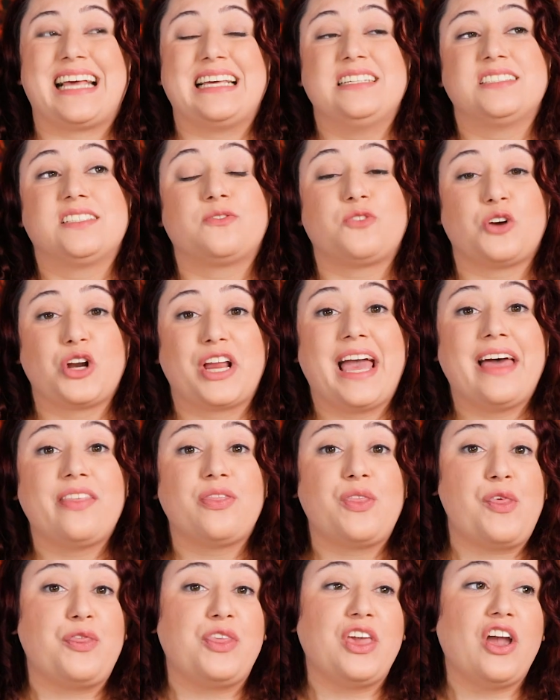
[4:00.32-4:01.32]
tend to forget
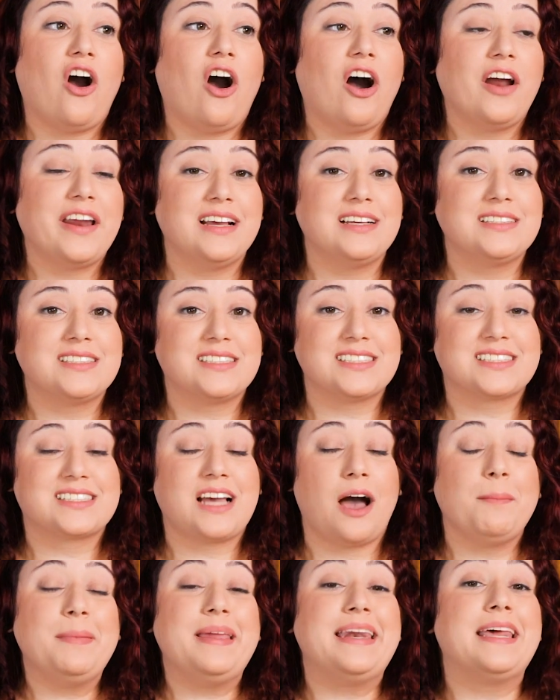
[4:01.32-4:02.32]
that the audience is
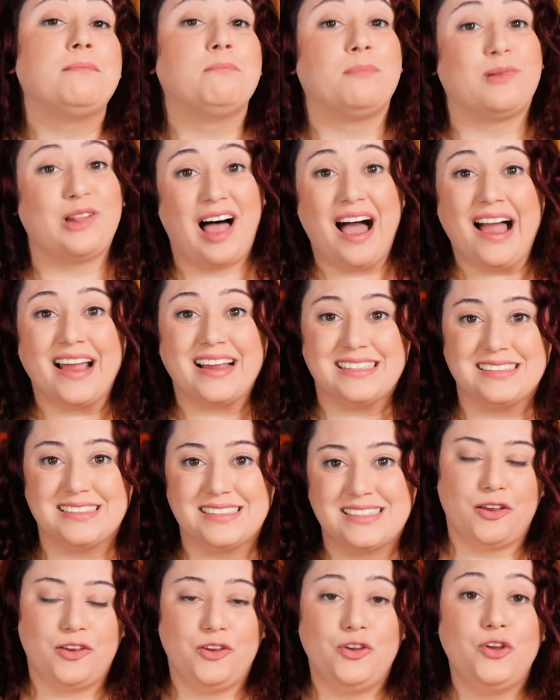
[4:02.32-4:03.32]
coming in blind.
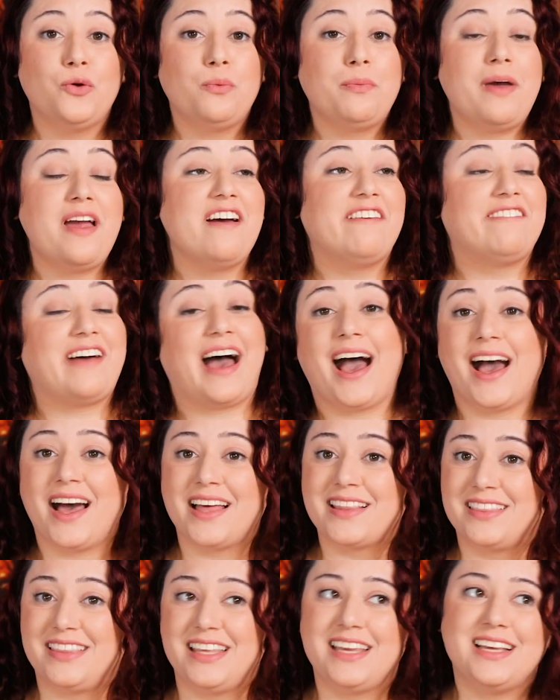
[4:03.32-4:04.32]
You may have
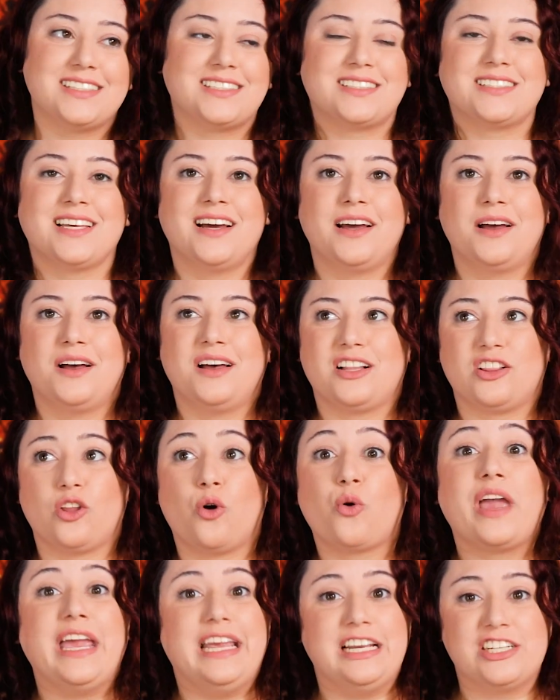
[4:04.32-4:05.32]
had these
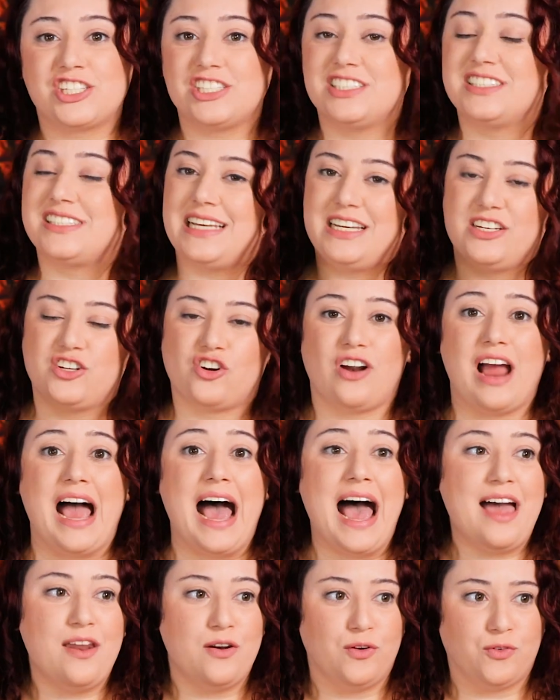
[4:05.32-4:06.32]
locations in your
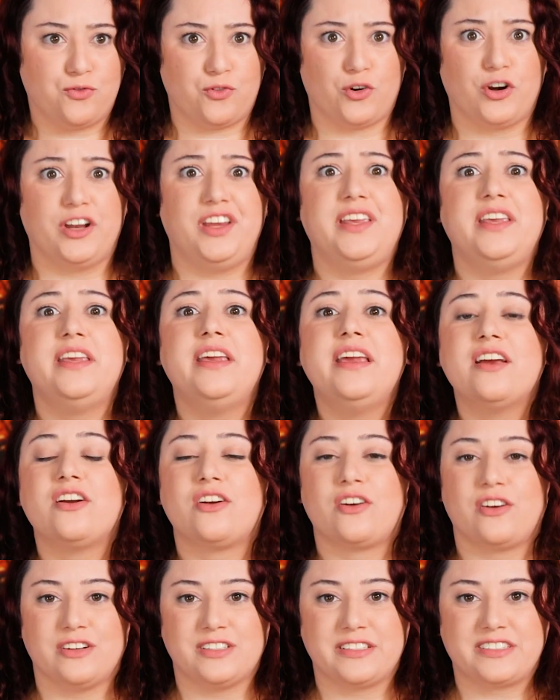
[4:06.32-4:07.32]
head for
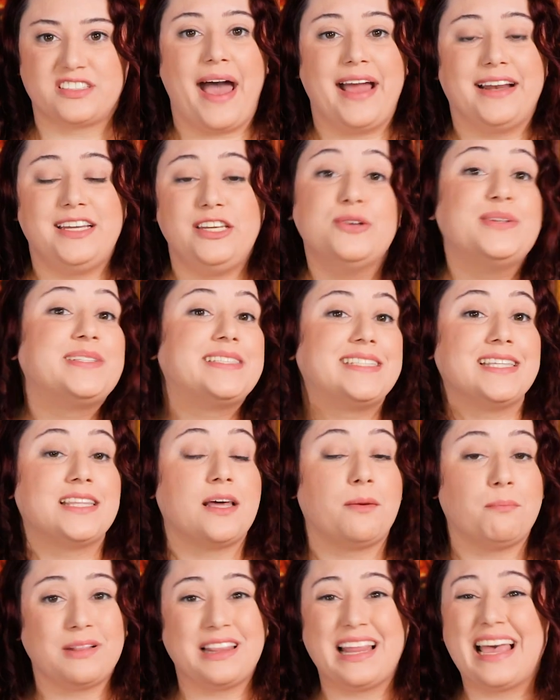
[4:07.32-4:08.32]
years and you see
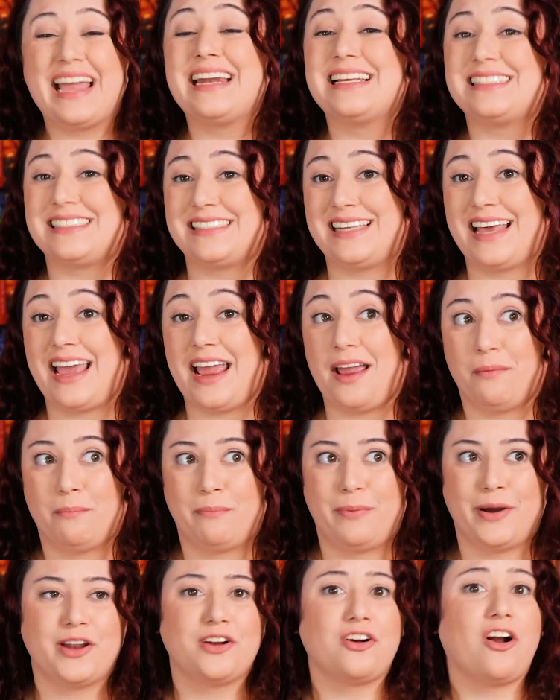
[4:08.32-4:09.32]
them plain as day,
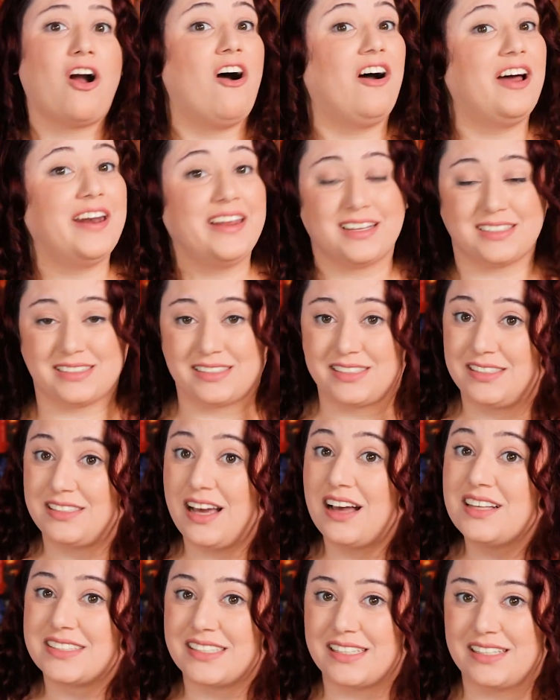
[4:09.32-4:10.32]
but your audience
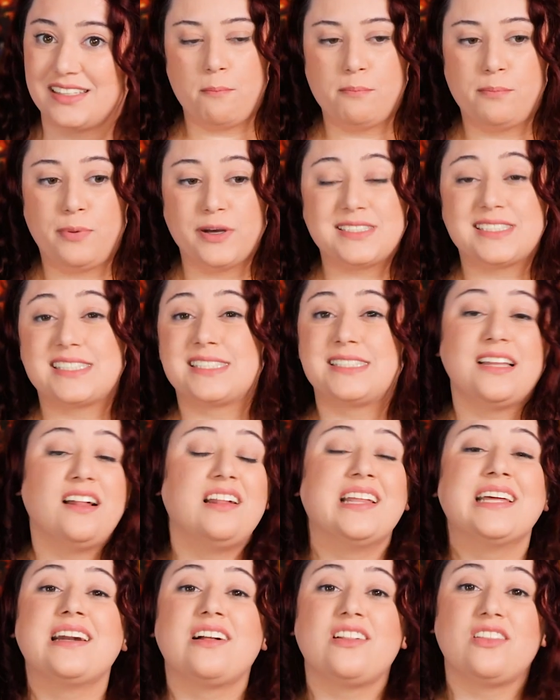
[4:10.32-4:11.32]
doesn't. But
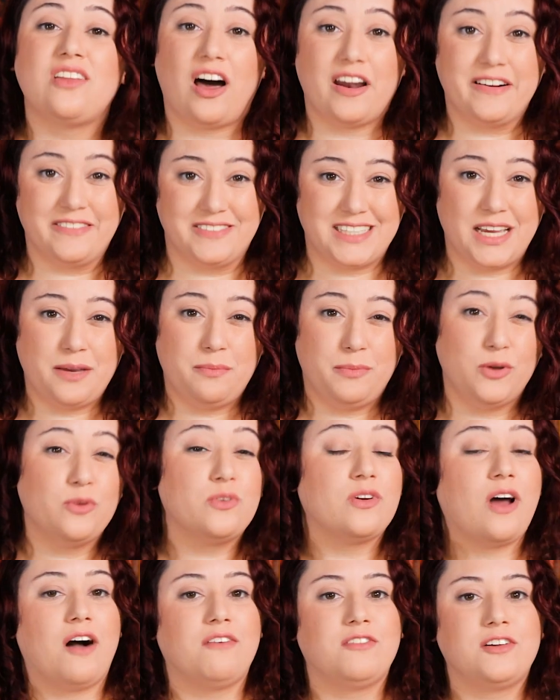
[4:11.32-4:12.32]
still, in a lot of
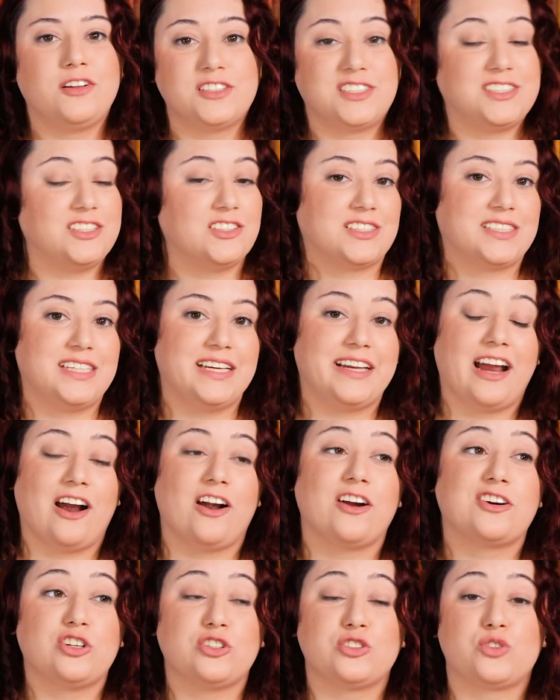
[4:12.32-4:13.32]
debut novels, you'll see
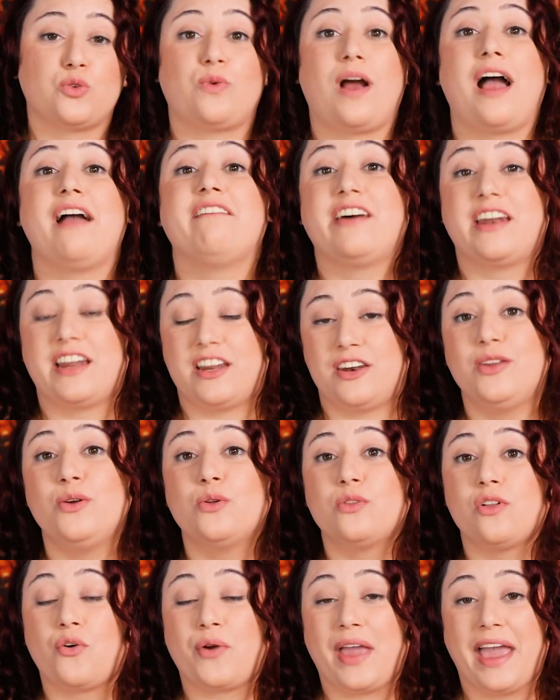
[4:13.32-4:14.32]
characters arrive at a
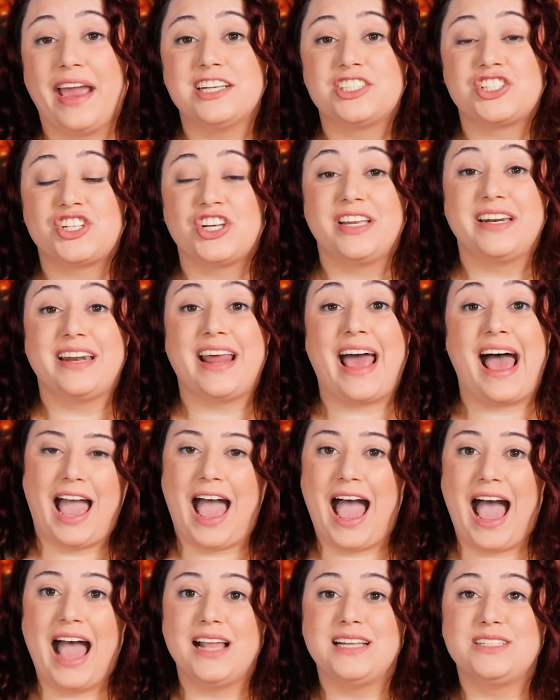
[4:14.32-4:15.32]
new location
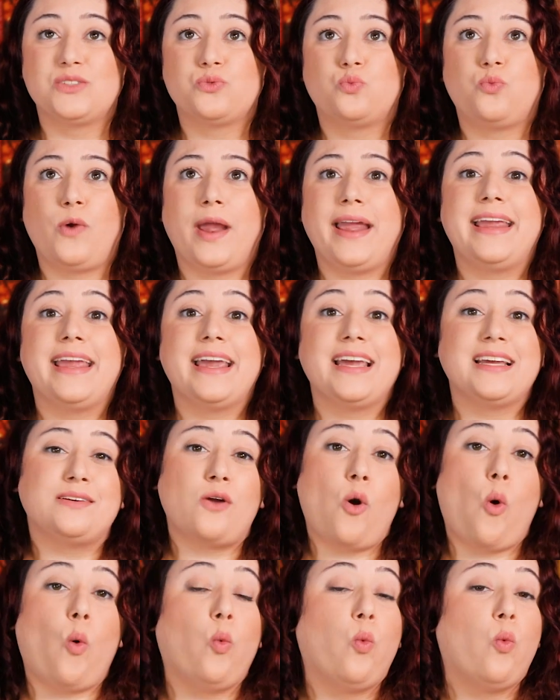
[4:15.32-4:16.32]
and we get
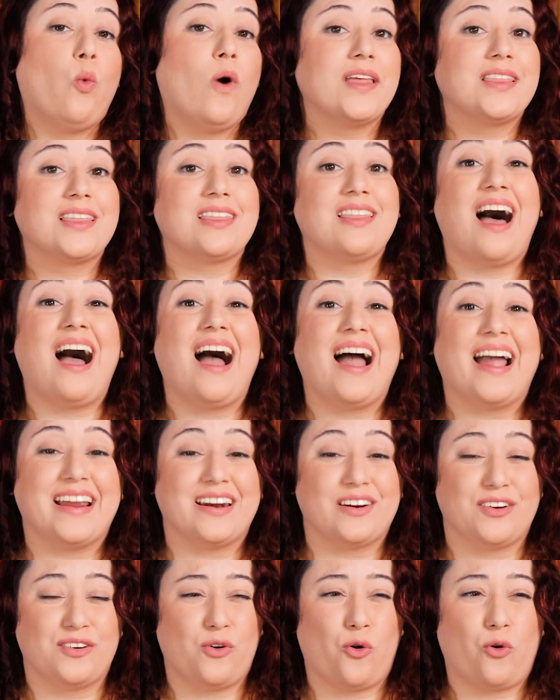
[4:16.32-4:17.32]
one
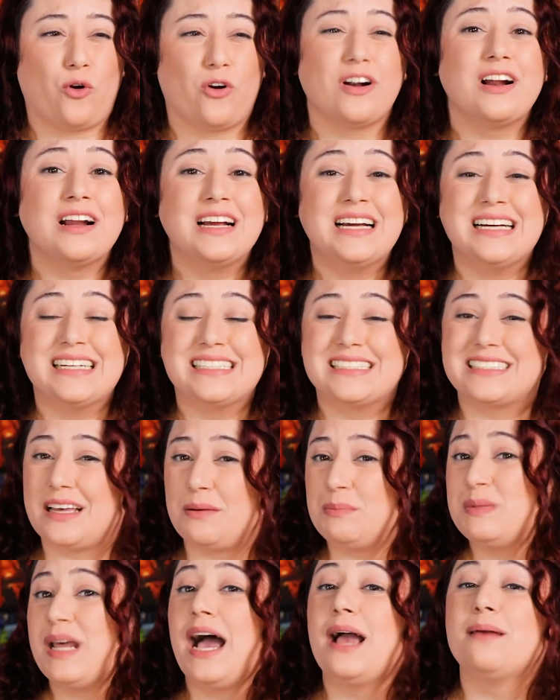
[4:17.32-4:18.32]
line or
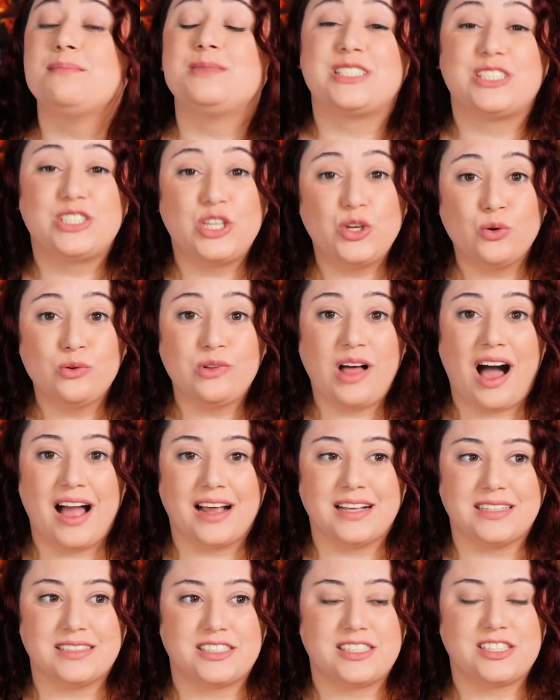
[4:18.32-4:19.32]
sometimes two
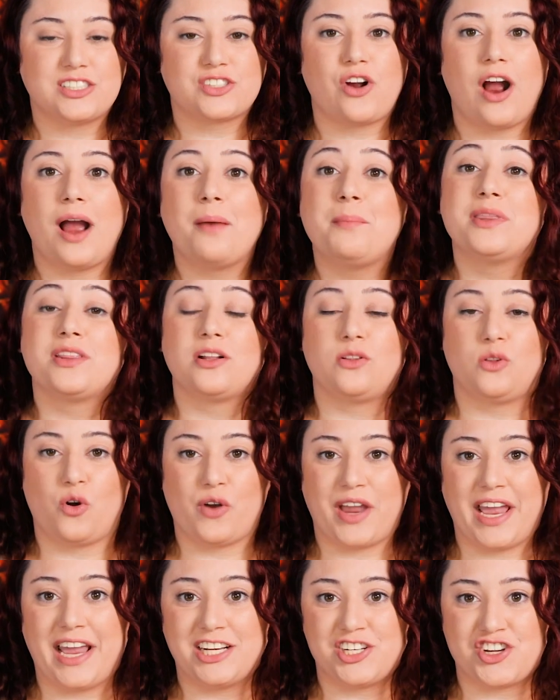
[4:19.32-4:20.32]
lines describing the
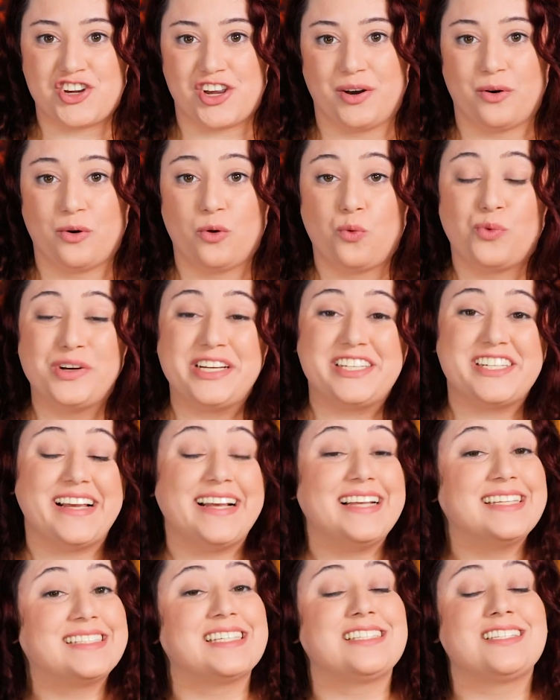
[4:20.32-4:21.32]
location, which
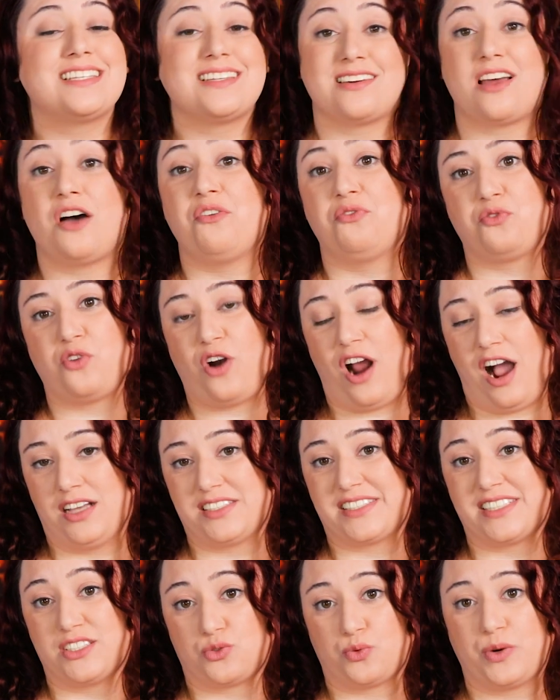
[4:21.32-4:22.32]
isn't enough for
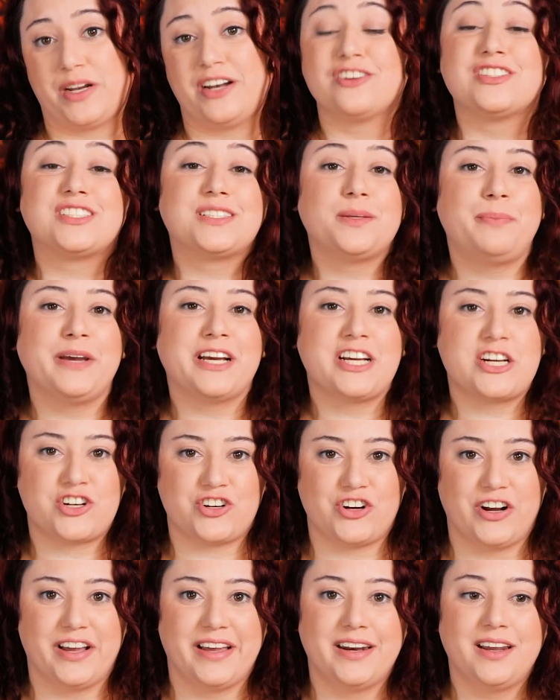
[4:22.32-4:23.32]
us as readers to
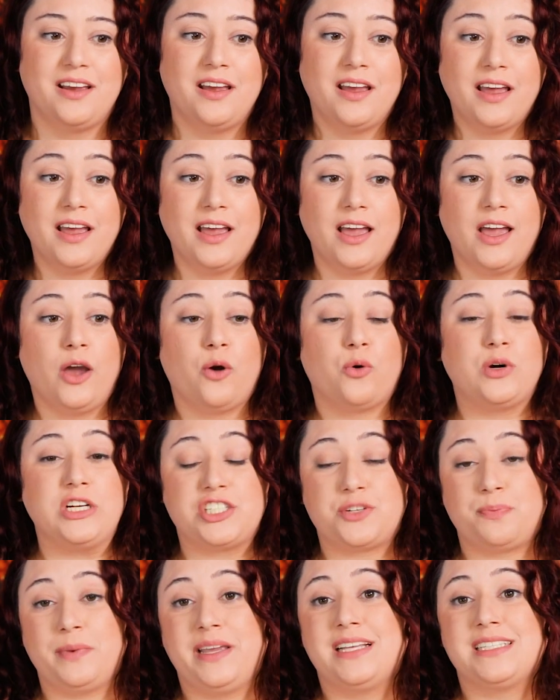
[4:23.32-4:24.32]
picture it
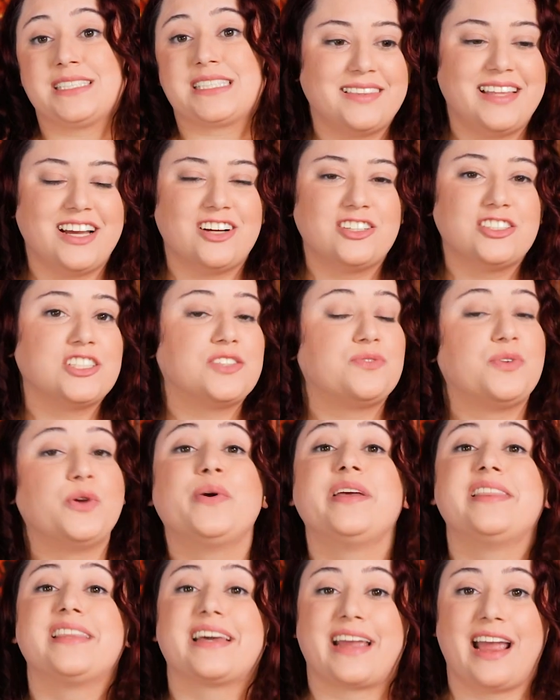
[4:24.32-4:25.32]
which means they're just
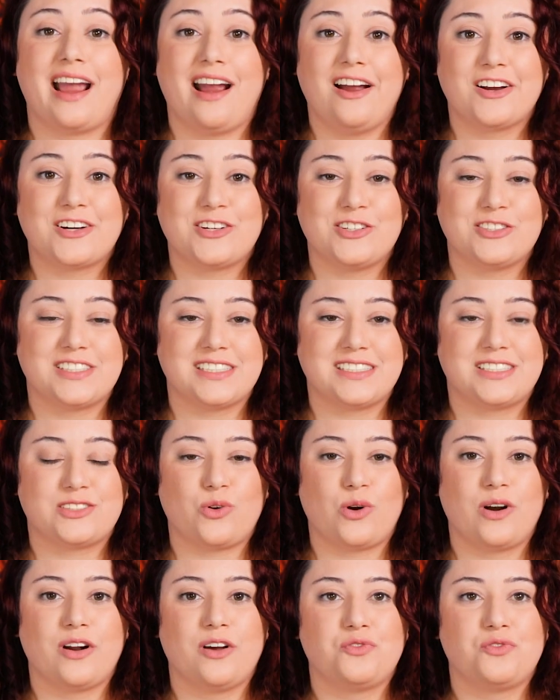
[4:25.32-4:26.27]
viewing the characters as sort